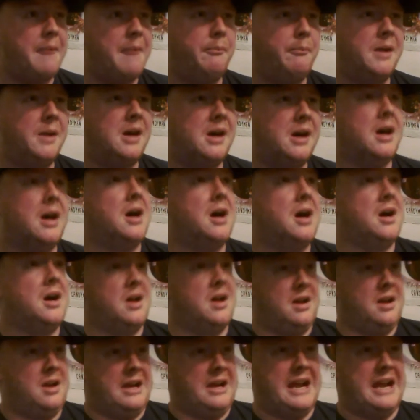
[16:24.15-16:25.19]
In
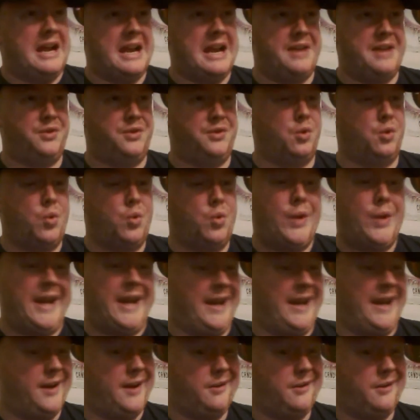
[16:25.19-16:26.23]
no
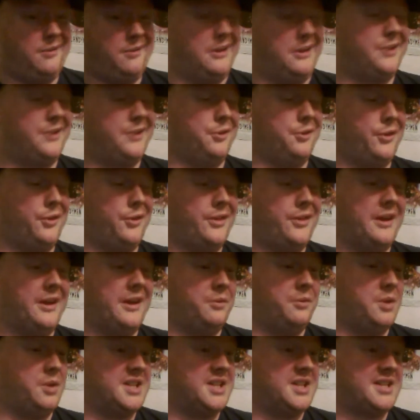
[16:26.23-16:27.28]
way, I
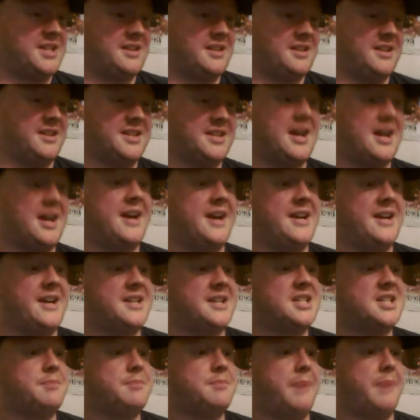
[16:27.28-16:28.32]
don't think was this
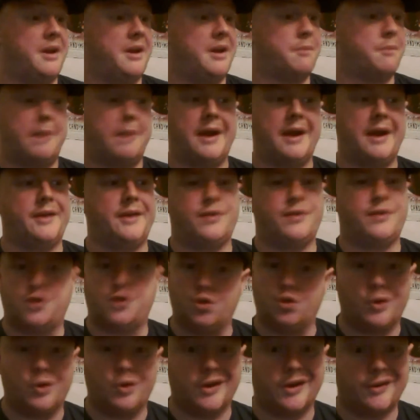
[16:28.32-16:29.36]
guy inspired
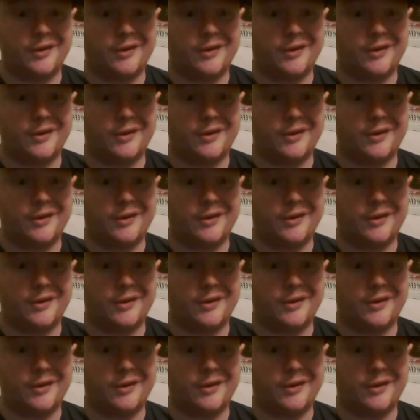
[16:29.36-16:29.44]
by the